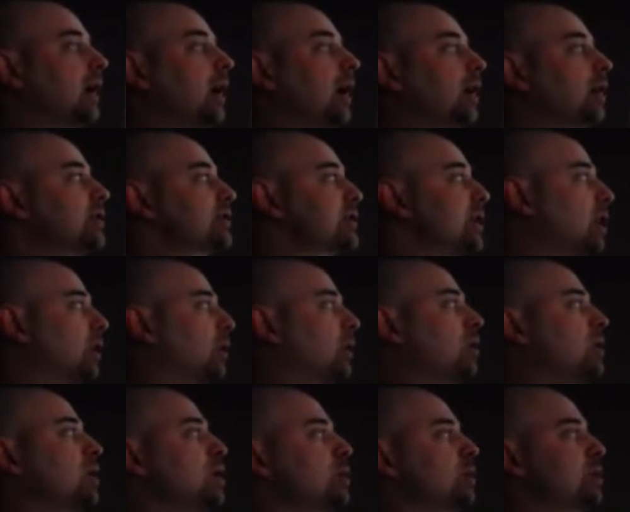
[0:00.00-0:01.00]
So
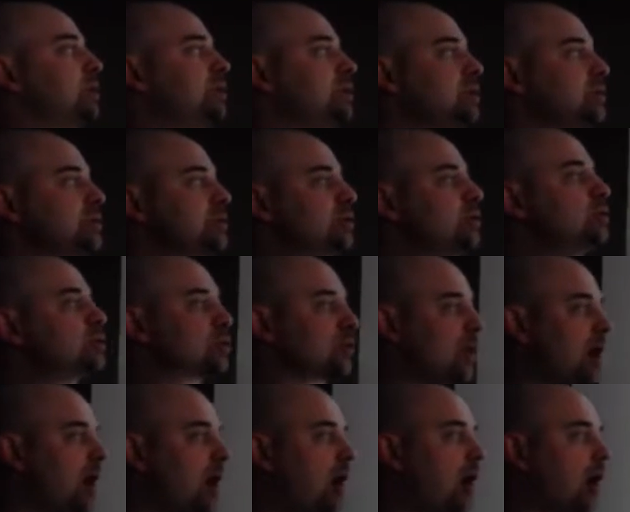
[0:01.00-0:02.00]
what you do is you
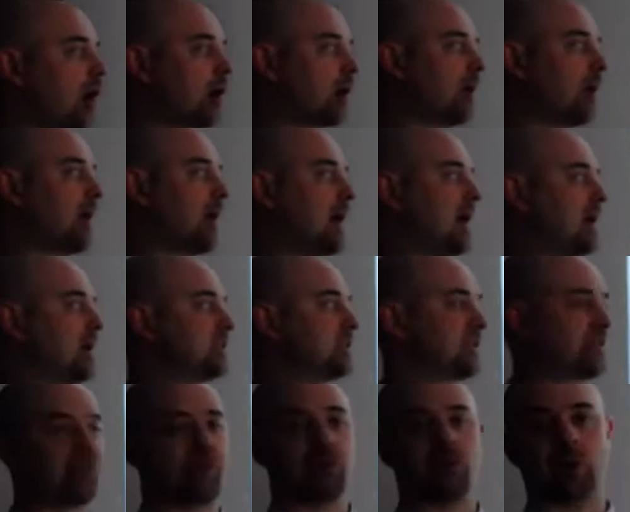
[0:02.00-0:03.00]
draw ROIs
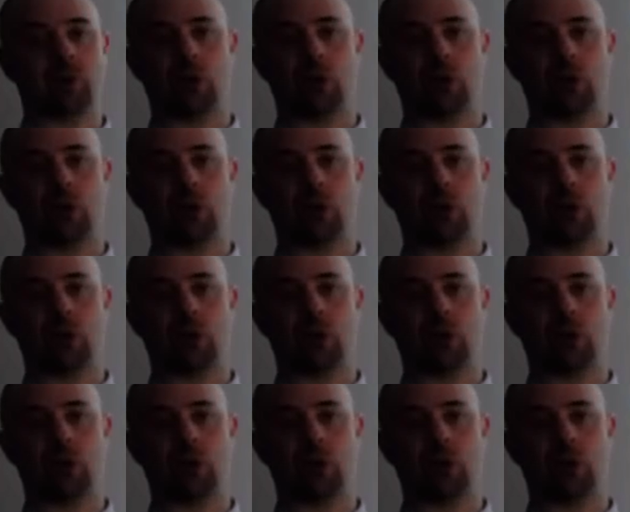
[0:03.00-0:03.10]
for